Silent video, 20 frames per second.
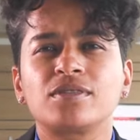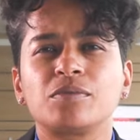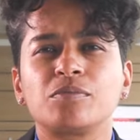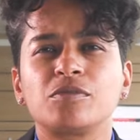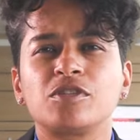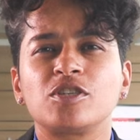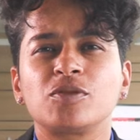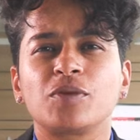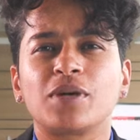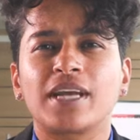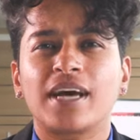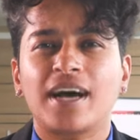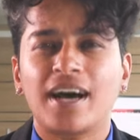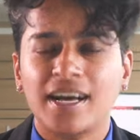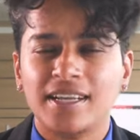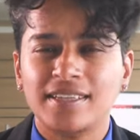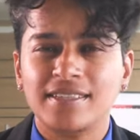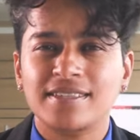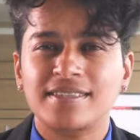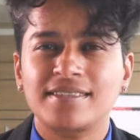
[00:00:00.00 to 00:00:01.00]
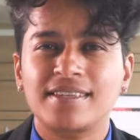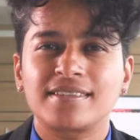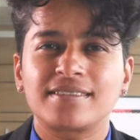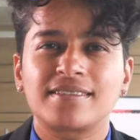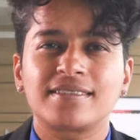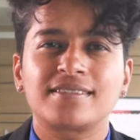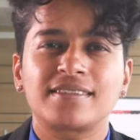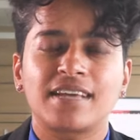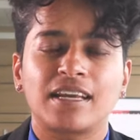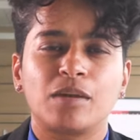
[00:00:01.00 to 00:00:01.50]
them to enhance their
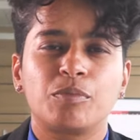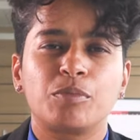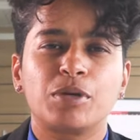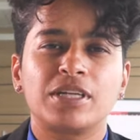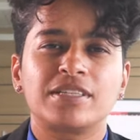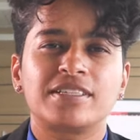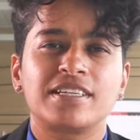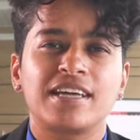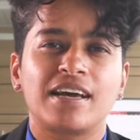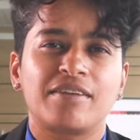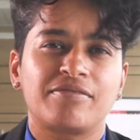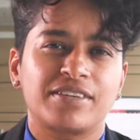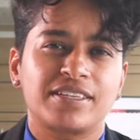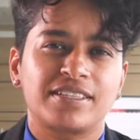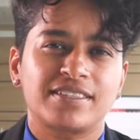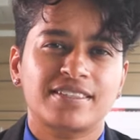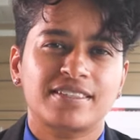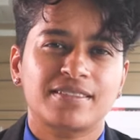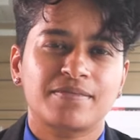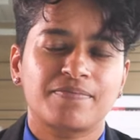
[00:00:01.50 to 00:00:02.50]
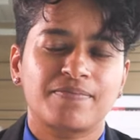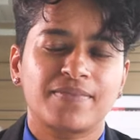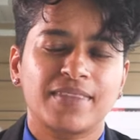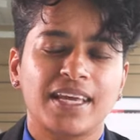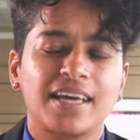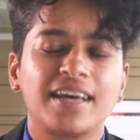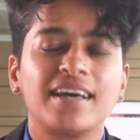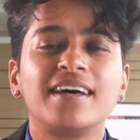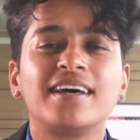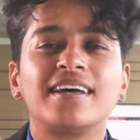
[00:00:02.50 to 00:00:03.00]
sustainability efforts.
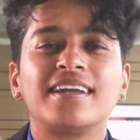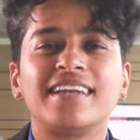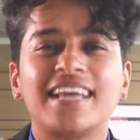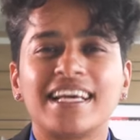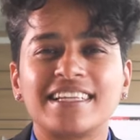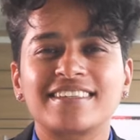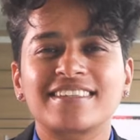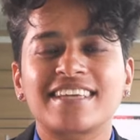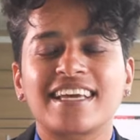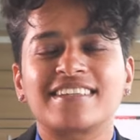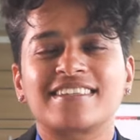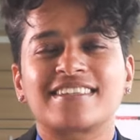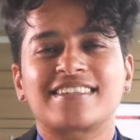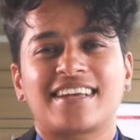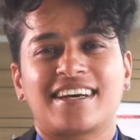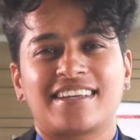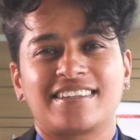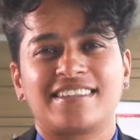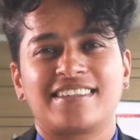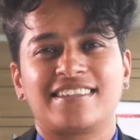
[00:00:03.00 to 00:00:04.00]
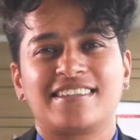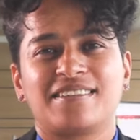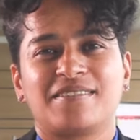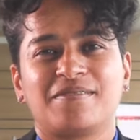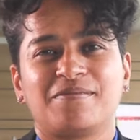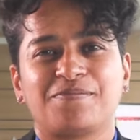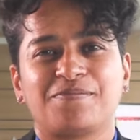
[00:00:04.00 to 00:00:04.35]
Let's get started.